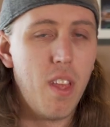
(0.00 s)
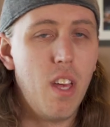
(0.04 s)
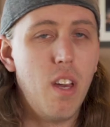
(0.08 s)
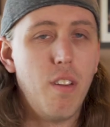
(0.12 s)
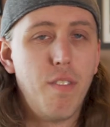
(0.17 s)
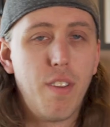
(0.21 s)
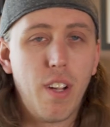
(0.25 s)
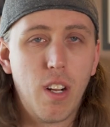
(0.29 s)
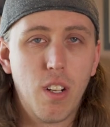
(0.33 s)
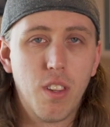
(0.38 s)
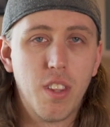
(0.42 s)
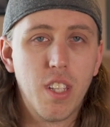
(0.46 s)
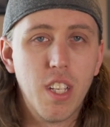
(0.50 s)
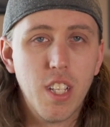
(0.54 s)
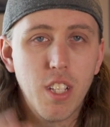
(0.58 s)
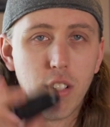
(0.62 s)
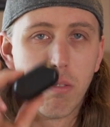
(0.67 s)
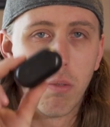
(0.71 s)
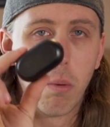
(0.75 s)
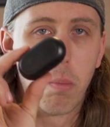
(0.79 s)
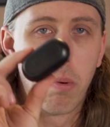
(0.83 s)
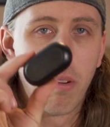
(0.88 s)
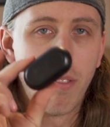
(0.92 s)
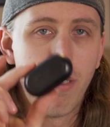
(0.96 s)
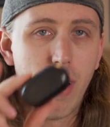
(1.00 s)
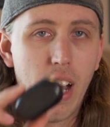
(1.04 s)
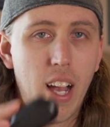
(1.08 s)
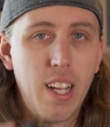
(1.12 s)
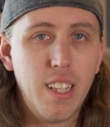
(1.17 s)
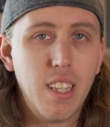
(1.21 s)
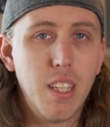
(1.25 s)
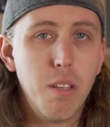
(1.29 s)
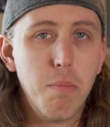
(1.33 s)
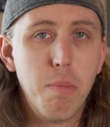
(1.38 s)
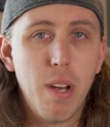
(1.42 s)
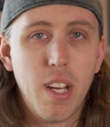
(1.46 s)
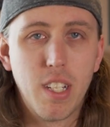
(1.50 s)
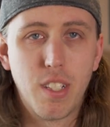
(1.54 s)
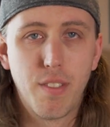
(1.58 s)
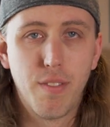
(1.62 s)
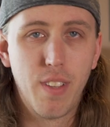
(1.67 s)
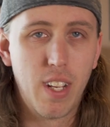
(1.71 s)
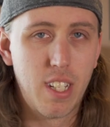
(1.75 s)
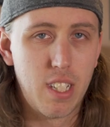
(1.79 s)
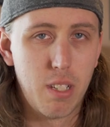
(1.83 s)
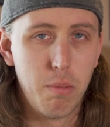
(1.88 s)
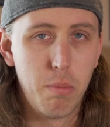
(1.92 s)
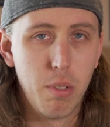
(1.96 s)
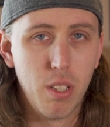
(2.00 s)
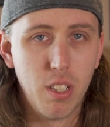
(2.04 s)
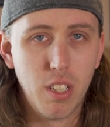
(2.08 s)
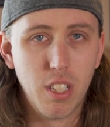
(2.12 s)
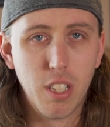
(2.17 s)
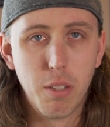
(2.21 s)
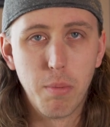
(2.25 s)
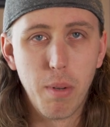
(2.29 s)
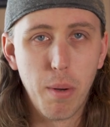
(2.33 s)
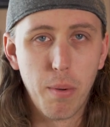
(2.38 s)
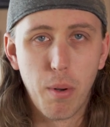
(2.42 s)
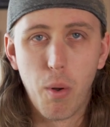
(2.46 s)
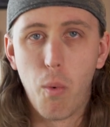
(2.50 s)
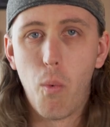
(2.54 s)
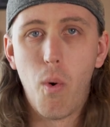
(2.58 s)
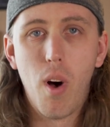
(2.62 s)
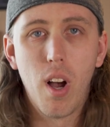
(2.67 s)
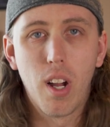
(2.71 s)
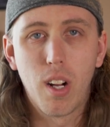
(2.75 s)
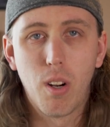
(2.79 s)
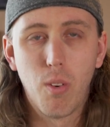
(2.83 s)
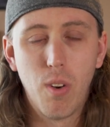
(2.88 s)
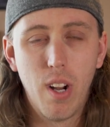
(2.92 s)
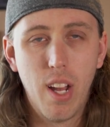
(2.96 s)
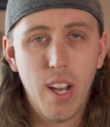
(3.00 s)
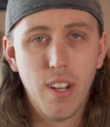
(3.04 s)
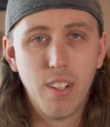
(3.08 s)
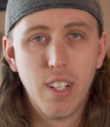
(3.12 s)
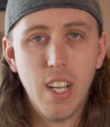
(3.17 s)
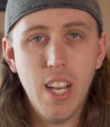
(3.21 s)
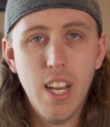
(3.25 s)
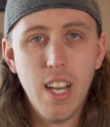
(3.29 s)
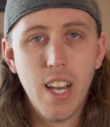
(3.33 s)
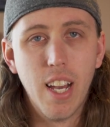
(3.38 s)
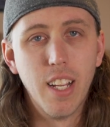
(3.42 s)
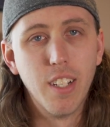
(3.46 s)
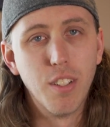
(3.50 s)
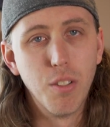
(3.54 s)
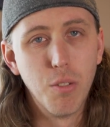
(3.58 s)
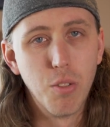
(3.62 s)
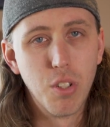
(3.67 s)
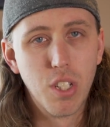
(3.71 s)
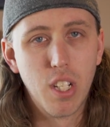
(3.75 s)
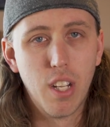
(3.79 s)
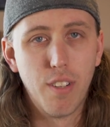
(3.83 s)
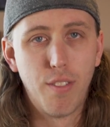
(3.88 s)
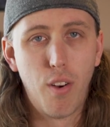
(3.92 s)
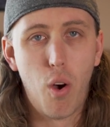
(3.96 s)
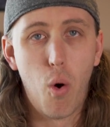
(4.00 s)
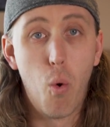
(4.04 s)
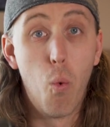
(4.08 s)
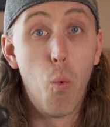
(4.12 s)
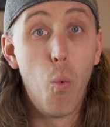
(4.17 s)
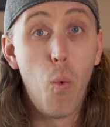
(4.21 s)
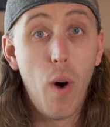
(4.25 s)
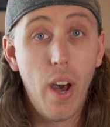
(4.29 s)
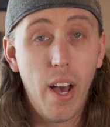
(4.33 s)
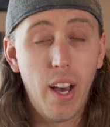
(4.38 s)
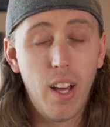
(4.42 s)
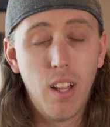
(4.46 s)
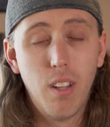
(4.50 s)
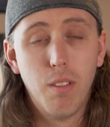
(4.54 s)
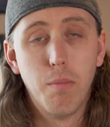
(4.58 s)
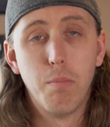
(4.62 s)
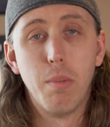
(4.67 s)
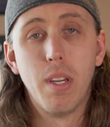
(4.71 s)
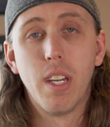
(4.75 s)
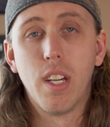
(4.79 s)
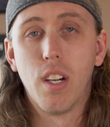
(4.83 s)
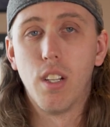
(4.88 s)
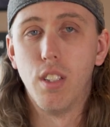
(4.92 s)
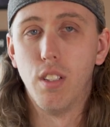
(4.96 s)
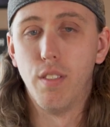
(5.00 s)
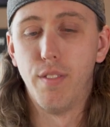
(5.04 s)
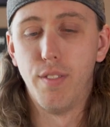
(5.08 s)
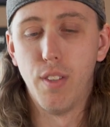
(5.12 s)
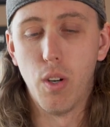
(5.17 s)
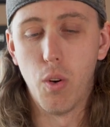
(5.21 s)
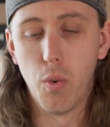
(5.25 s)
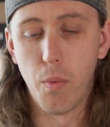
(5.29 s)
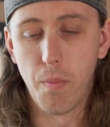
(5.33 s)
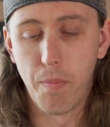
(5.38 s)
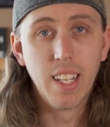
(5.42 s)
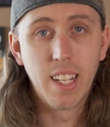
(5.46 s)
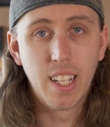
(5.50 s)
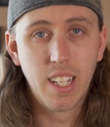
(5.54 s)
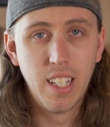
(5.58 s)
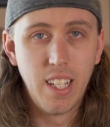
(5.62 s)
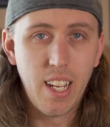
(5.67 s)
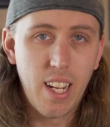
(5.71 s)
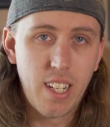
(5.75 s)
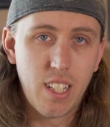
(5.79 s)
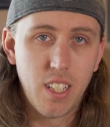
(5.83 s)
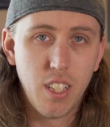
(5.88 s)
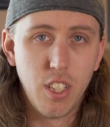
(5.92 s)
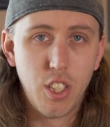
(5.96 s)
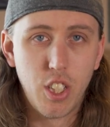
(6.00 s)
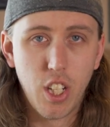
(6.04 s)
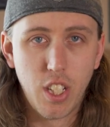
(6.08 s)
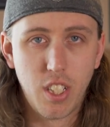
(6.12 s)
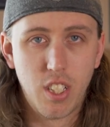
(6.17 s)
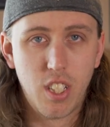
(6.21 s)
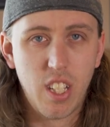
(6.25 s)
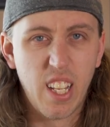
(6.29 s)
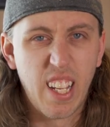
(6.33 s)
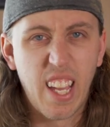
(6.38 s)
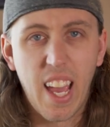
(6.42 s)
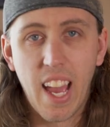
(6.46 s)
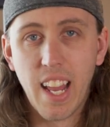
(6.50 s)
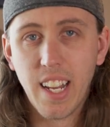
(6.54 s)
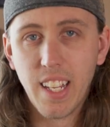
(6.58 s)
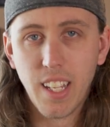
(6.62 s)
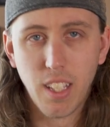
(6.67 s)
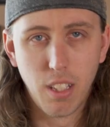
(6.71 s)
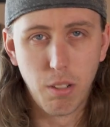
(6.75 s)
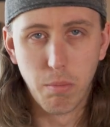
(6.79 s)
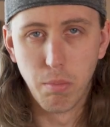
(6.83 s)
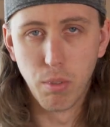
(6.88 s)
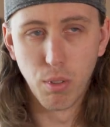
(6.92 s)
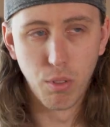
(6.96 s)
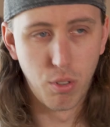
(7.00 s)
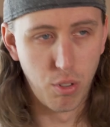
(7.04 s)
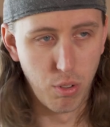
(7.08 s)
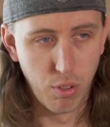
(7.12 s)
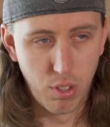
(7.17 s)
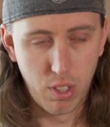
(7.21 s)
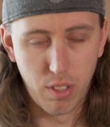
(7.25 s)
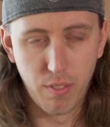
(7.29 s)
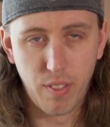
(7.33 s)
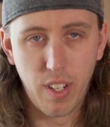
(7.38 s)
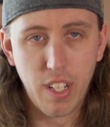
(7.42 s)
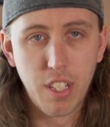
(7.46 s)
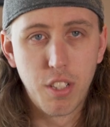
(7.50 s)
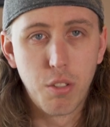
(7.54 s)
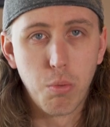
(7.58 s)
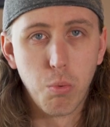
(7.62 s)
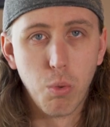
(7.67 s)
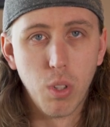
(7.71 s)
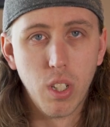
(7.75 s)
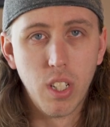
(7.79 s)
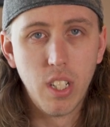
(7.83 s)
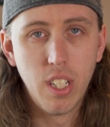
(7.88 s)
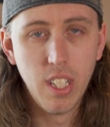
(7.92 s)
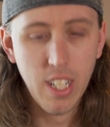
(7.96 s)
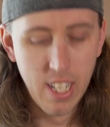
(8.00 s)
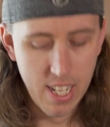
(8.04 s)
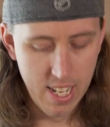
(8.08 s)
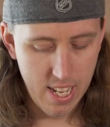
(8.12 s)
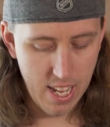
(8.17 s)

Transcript: figured these would provide the best flexibility to be able to walk around and do stuff while being on the phone. They connect just like any other Bluetooth device would.